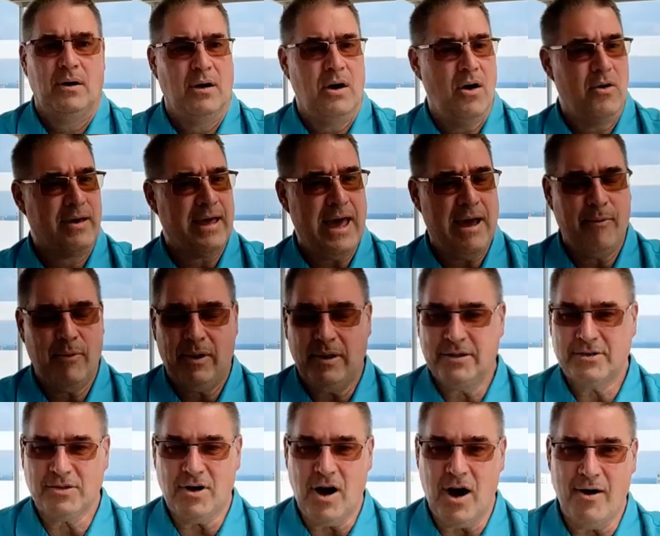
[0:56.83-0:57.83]
Okay, well,
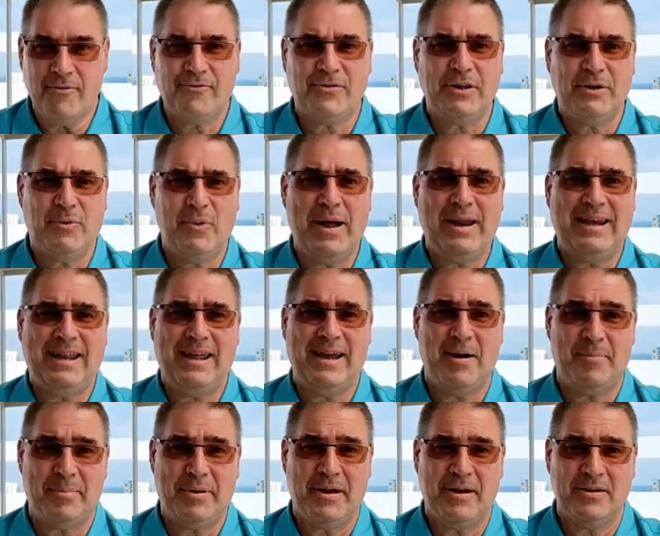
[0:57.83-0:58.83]
it's awfully windy
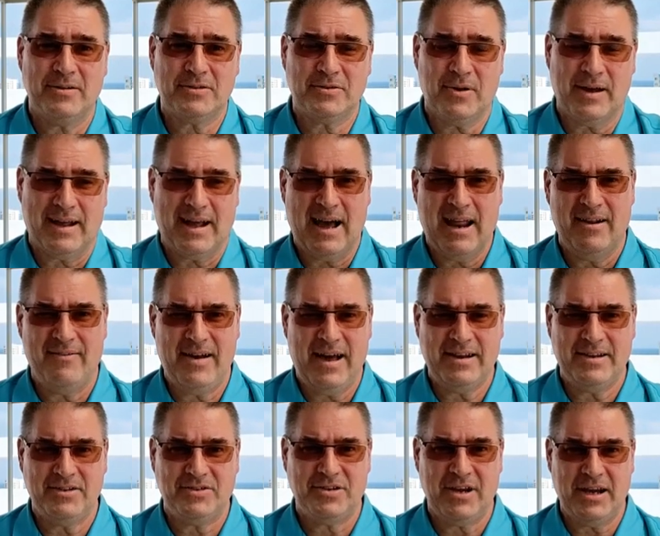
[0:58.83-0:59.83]
up here, so I kind of
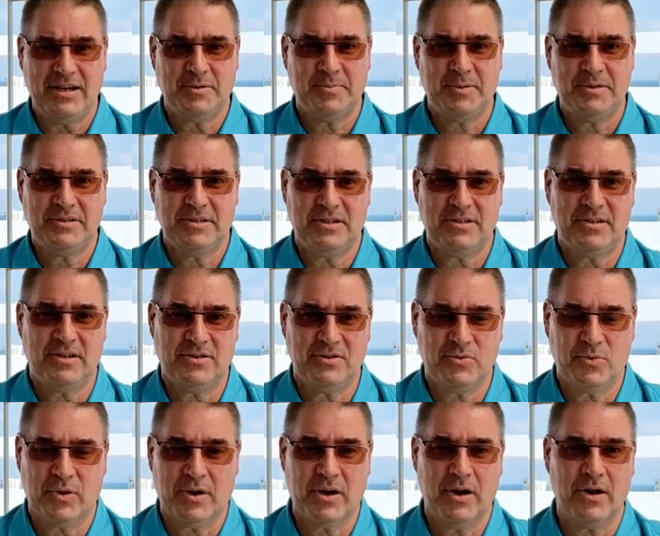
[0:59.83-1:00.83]
had to change
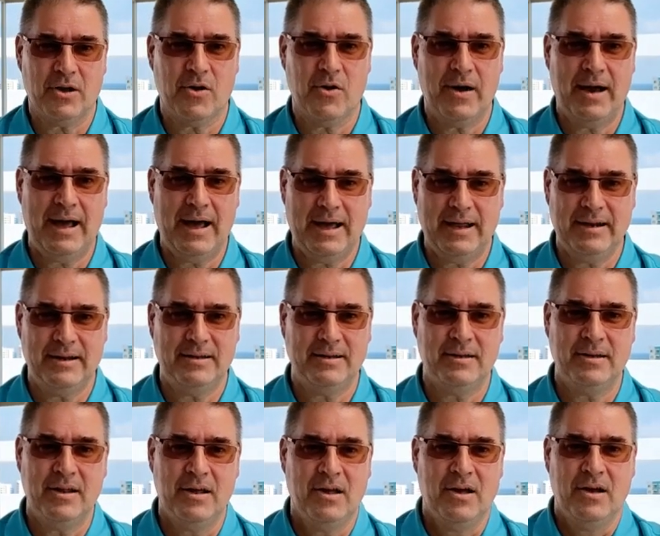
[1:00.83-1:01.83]
positions. We're going to go ahead
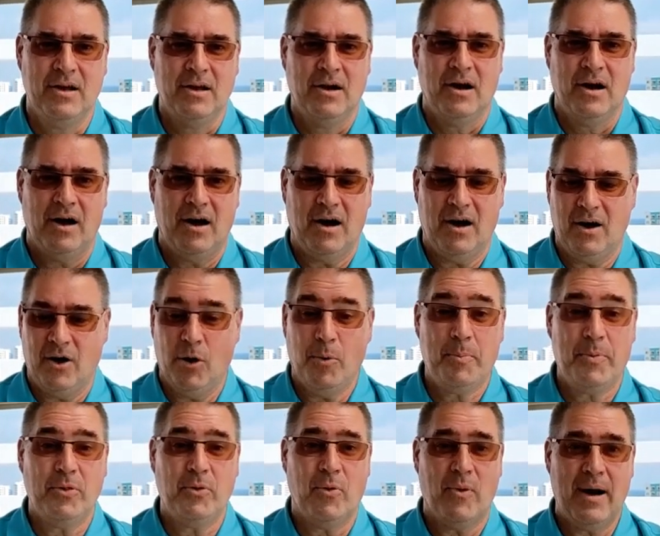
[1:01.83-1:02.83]
and
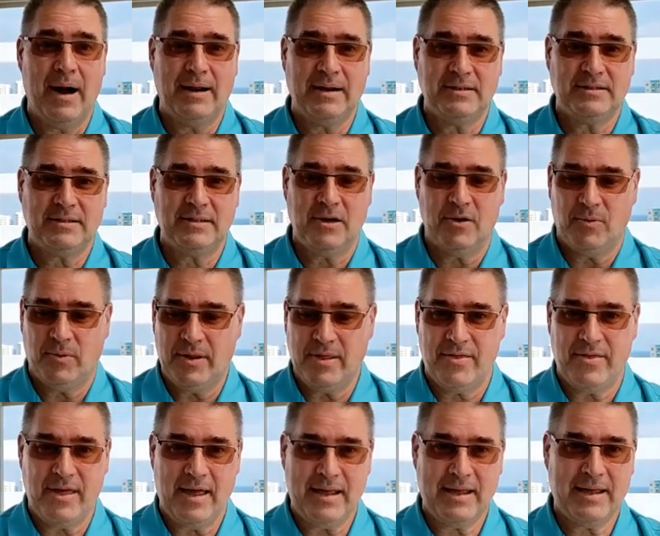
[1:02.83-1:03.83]
open the wine and see what we
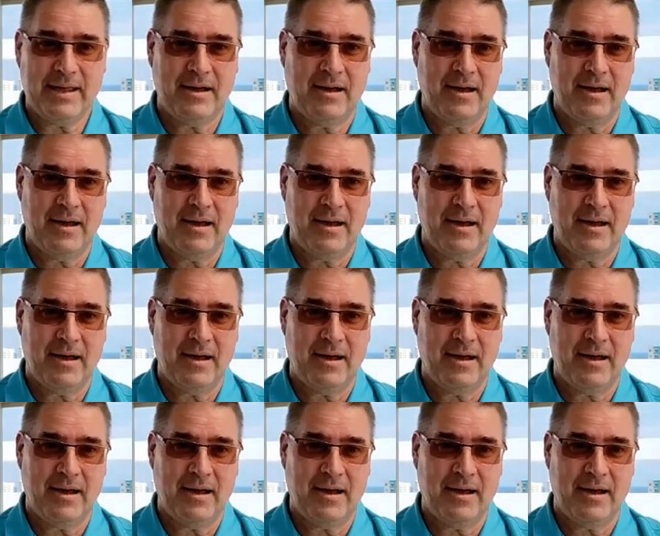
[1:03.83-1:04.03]
think.